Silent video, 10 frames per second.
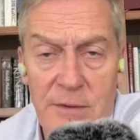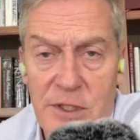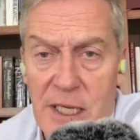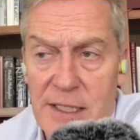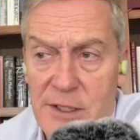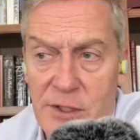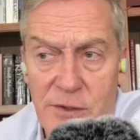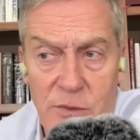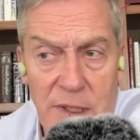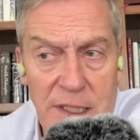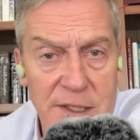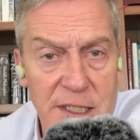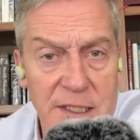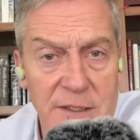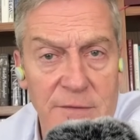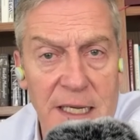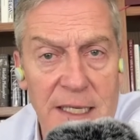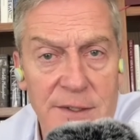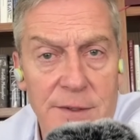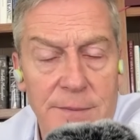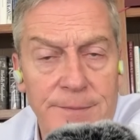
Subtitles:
I just really stick to the facts.